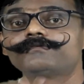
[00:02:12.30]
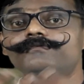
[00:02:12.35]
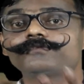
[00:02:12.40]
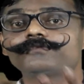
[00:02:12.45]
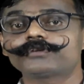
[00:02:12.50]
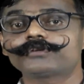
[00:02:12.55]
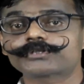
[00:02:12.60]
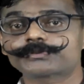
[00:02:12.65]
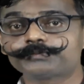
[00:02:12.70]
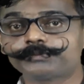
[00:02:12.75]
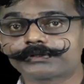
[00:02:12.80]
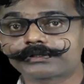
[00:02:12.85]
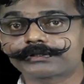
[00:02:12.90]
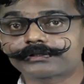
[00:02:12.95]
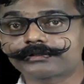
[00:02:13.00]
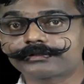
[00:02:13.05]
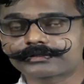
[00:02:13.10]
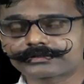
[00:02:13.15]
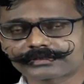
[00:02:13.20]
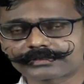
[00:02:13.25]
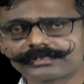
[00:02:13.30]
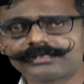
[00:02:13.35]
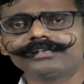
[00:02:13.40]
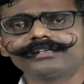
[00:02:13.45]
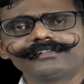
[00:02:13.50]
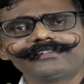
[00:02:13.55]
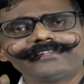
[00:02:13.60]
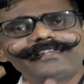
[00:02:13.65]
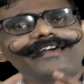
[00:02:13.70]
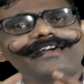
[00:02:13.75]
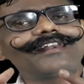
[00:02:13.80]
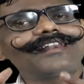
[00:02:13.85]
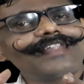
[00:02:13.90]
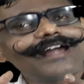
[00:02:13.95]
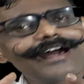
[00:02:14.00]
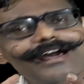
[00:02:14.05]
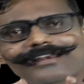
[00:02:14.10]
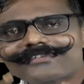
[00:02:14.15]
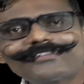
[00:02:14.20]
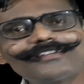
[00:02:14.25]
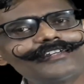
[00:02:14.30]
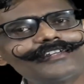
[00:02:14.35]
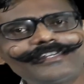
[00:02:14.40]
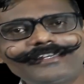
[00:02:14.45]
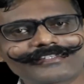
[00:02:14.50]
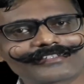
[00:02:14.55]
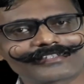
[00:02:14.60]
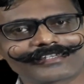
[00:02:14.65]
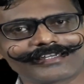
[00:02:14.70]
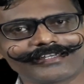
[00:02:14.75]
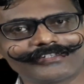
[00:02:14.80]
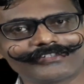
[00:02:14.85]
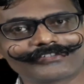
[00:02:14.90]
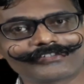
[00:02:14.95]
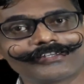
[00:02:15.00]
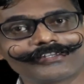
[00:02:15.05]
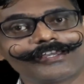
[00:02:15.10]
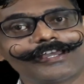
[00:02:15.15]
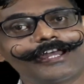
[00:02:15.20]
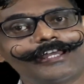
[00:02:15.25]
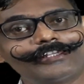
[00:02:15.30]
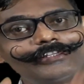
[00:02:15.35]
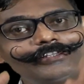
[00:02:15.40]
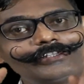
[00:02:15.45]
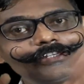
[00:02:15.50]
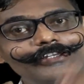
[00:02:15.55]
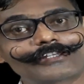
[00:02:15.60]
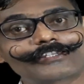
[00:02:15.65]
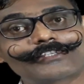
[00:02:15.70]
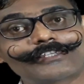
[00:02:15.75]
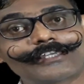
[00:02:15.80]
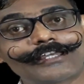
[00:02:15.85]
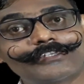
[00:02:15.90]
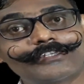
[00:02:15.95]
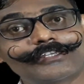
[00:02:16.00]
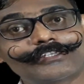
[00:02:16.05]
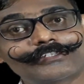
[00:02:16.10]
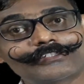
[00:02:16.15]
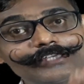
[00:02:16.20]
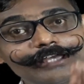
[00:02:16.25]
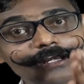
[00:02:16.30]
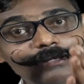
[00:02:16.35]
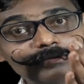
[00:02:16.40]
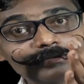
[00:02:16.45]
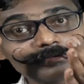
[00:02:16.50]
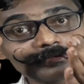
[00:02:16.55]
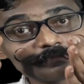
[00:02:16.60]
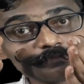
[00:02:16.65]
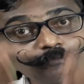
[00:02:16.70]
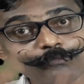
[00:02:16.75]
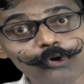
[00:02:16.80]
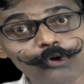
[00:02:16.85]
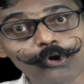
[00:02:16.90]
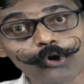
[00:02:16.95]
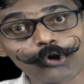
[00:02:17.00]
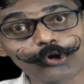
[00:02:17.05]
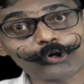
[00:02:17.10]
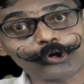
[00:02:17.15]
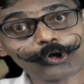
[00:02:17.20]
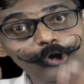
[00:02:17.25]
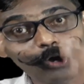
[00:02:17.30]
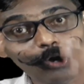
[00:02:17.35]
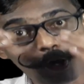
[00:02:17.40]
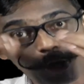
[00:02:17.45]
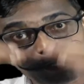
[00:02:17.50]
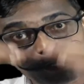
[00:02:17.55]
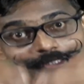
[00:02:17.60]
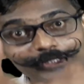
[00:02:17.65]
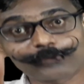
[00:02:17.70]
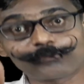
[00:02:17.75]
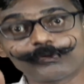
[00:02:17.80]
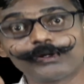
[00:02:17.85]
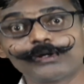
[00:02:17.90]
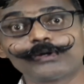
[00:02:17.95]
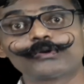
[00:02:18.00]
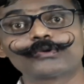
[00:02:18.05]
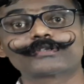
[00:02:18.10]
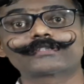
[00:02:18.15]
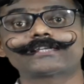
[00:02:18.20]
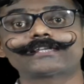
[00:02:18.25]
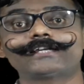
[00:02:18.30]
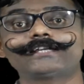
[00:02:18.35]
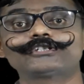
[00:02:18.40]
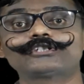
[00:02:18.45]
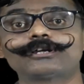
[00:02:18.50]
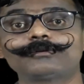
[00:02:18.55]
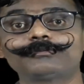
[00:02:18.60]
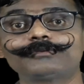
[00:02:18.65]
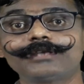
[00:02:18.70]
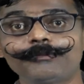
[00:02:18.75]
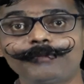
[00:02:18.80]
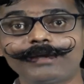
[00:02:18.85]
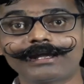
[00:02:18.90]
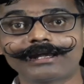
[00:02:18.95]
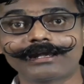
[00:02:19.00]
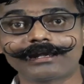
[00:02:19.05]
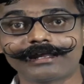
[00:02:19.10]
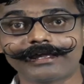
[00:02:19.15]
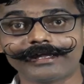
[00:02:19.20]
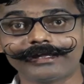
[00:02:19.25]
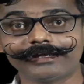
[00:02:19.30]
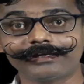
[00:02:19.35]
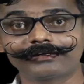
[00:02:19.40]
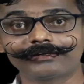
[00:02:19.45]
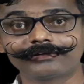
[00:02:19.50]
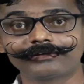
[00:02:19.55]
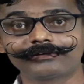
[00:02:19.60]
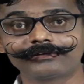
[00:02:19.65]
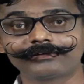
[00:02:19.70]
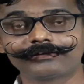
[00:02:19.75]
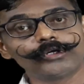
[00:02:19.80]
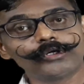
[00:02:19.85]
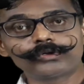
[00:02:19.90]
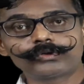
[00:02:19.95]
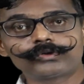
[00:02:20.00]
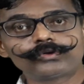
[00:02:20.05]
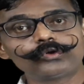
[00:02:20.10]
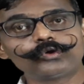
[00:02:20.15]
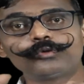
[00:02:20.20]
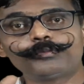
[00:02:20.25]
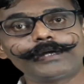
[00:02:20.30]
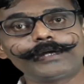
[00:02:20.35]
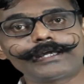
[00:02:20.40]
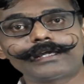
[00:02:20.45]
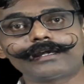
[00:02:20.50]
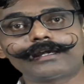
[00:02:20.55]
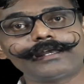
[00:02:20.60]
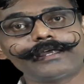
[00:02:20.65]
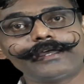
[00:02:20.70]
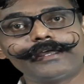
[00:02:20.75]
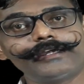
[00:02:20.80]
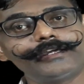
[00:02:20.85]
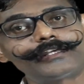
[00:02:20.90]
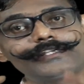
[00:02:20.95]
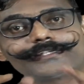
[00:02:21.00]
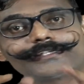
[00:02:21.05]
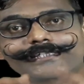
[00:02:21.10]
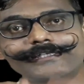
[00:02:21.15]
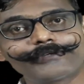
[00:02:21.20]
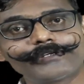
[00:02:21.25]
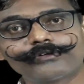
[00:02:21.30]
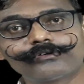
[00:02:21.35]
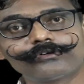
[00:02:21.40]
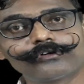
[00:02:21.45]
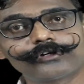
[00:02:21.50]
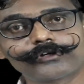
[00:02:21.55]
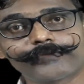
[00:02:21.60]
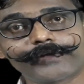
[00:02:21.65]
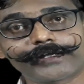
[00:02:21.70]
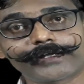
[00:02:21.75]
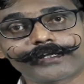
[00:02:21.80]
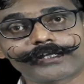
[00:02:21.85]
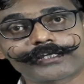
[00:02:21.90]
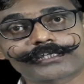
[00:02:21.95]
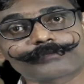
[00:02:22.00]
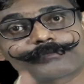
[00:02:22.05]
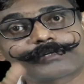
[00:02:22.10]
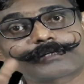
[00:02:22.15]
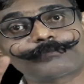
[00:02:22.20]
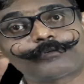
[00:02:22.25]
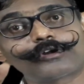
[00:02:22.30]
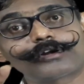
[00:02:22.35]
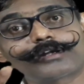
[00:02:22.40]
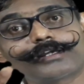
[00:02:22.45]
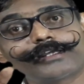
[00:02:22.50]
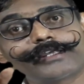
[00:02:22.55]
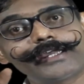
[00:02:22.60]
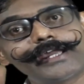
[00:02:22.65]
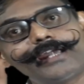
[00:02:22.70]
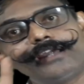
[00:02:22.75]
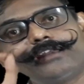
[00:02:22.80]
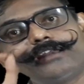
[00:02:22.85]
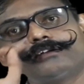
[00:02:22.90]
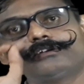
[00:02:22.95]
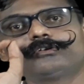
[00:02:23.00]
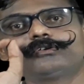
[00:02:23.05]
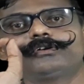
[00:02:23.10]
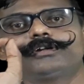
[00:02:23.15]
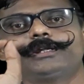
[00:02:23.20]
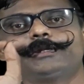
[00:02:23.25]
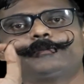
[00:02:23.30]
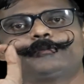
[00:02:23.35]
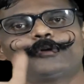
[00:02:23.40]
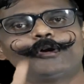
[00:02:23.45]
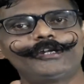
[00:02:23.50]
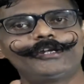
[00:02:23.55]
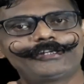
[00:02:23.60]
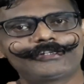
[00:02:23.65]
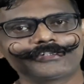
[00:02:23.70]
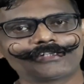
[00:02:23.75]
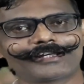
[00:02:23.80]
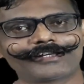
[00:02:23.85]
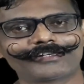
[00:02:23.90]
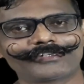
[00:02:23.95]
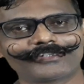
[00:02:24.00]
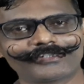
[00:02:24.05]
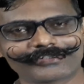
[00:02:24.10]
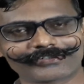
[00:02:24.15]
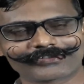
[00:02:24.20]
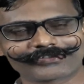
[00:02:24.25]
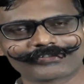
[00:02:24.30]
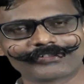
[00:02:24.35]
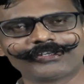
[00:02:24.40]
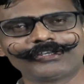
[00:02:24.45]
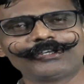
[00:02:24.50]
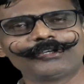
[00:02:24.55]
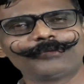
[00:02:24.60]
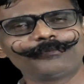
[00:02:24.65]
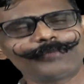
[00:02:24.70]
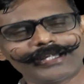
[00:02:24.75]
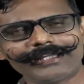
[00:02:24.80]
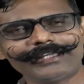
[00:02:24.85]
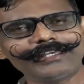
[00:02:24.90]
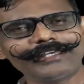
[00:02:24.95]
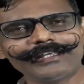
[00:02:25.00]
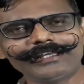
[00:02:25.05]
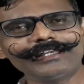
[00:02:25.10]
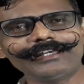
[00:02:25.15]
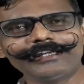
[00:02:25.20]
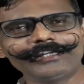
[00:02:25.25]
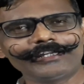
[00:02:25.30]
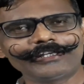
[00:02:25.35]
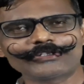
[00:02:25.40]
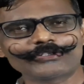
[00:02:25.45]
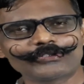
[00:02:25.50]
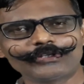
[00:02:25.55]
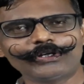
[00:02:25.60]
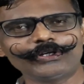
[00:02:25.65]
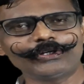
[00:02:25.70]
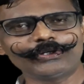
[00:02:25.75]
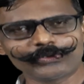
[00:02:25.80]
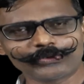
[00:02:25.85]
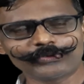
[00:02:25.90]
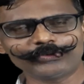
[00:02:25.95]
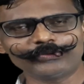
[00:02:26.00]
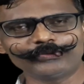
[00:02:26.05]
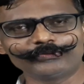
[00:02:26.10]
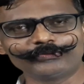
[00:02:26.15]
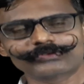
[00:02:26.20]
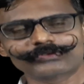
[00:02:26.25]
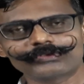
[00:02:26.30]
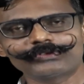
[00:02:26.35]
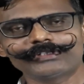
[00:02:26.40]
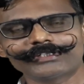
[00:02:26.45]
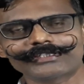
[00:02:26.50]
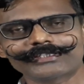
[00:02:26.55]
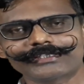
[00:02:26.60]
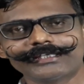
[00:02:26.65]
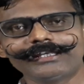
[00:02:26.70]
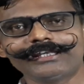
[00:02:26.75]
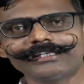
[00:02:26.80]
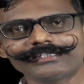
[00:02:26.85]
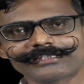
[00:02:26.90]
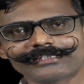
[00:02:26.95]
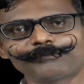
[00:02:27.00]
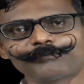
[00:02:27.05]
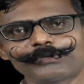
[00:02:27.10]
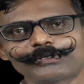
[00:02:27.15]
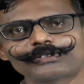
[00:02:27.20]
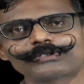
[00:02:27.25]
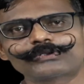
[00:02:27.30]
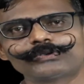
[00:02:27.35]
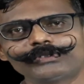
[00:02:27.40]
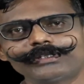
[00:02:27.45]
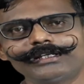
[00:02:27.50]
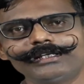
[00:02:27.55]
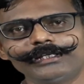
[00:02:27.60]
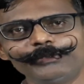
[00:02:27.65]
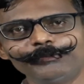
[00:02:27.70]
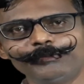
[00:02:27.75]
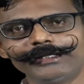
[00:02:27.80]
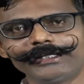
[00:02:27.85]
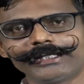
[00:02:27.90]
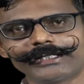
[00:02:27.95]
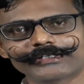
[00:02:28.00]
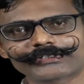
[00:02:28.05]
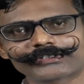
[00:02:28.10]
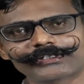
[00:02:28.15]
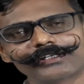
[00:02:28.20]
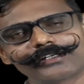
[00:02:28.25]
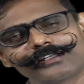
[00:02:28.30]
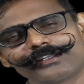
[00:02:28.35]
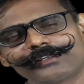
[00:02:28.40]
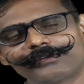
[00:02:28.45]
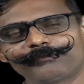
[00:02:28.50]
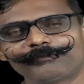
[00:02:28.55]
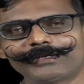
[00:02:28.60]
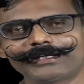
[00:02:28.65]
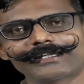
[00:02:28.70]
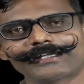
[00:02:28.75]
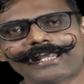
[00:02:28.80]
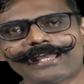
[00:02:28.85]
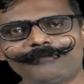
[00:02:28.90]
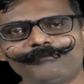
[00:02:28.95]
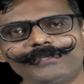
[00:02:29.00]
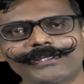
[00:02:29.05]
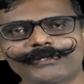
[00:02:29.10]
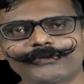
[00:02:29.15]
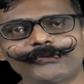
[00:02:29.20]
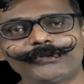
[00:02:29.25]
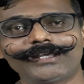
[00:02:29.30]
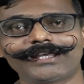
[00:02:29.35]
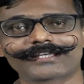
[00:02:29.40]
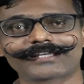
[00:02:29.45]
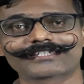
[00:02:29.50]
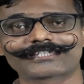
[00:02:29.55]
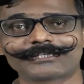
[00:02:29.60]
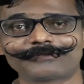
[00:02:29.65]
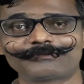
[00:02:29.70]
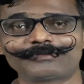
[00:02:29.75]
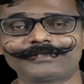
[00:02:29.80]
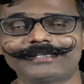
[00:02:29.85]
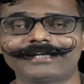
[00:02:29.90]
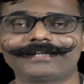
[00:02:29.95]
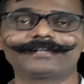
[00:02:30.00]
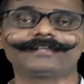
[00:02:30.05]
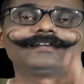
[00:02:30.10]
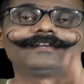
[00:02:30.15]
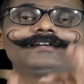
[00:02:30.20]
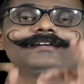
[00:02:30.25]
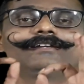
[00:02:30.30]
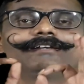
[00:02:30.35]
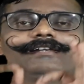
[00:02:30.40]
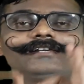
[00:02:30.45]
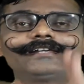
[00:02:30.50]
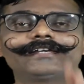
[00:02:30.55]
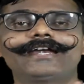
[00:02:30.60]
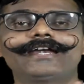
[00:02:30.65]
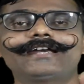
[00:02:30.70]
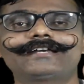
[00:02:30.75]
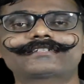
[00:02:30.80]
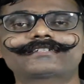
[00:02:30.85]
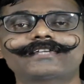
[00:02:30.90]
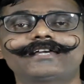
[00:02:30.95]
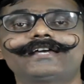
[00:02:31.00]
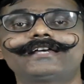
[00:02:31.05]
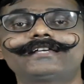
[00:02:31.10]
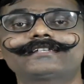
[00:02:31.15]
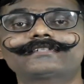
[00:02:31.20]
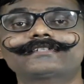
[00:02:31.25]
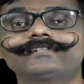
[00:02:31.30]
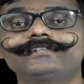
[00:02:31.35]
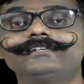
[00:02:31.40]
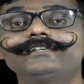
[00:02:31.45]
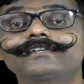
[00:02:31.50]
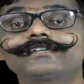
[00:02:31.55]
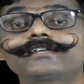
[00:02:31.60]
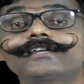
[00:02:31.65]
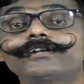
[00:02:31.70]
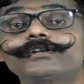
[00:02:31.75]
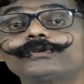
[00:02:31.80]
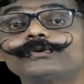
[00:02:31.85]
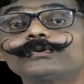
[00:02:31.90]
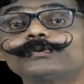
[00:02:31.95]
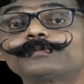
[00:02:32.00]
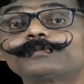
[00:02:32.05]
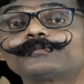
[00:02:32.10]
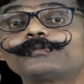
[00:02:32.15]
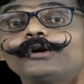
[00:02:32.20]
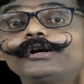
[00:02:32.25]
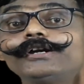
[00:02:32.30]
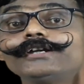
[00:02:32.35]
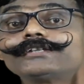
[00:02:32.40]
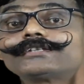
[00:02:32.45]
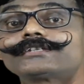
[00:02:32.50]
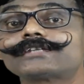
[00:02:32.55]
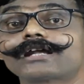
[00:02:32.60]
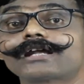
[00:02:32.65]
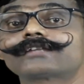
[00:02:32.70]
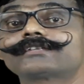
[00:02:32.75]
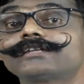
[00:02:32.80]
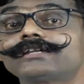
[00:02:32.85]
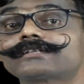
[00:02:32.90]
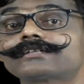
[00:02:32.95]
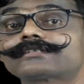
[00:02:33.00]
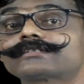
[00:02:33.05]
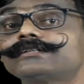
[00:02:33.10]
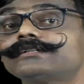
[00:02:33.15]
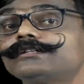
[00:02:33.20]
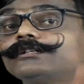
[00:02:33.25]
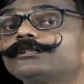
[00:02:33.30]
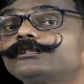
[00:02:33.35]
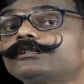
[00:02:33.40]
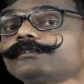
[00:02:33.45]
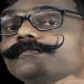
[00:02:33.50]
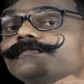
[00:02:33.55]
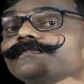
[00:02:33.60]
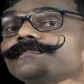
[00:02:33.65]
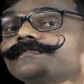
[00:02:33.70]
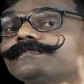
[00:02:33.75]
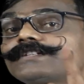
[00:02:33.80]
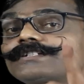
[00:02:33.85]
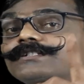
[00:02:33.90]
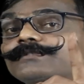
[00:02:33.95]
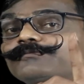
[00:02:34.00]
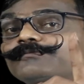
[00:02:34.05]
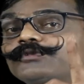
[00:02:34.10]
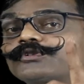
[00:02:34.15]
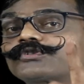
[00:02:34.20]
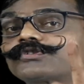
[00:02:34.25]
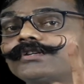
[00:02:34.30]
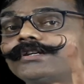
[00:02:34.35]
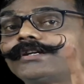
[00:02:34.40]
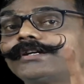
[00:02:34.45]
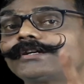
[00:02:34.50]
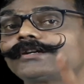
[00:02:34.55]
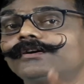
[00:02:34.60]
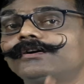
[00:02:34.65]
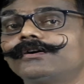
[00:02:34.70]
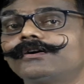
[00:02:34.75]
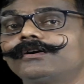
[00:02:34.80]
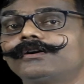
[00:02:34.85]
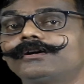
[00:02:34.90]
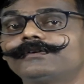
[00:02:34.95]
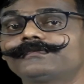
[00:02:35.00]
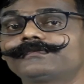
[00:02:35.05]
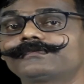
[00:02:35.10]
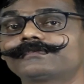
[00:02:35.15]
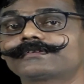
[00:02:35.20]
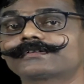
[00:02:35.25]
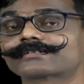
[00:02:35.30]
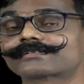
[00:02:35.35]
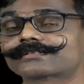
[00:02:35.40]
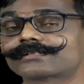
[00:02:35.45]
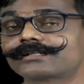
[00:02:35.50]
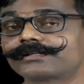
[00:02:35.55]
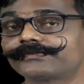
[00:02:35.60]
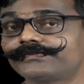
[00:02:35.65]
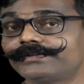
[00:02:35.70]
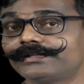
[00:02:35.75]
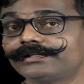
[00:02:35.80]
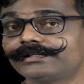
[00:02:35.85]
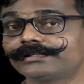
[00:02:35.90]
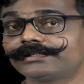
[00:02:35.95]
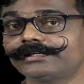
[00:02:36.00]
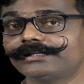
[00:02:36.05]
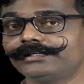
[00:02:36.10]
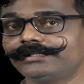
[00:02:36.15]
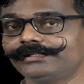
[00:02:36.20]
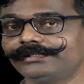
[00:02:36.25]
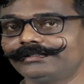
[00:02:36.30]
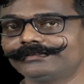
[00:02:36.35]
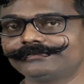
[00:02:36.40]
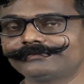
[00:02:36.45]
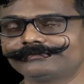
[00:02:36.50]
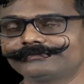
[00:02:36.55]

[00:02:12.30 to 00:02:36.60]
phosphorus, they are larger in size and their sizes are more or equal to size of the metal ion. To metal ion it is giving good weightage, but for ligand only point charges. Practically it is not true. So this theory suffers to the limitation, but time being will accept that ligands as negative point charges is a first postulate of crystal field theory.